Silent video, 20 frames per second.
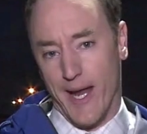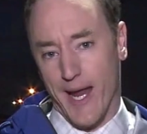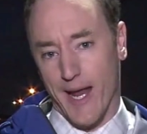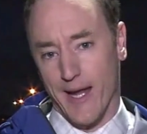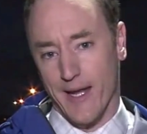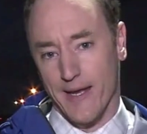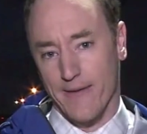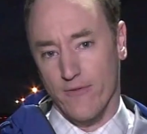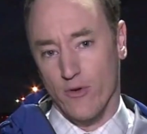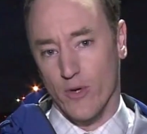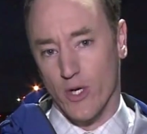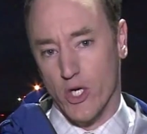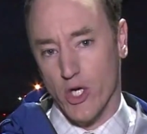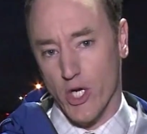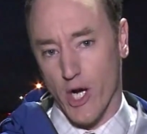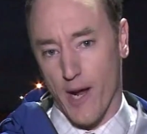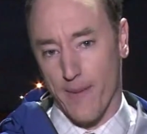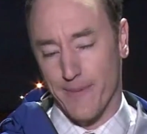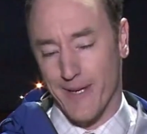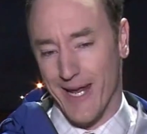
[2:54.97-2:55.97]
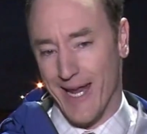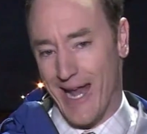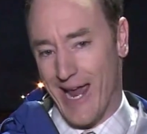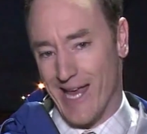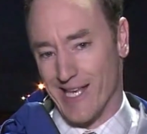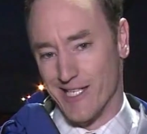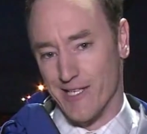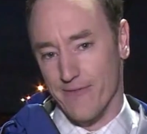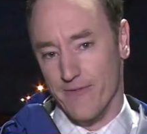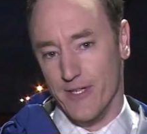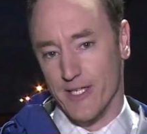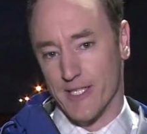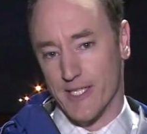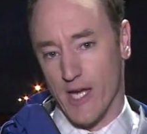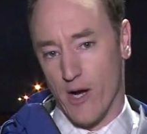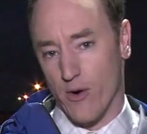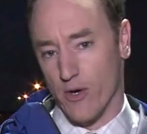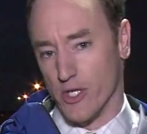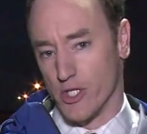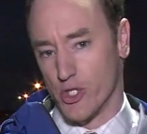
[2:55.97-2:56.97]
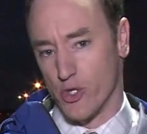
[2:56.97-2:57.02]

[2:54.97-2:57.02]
can give you a good update as of this hour.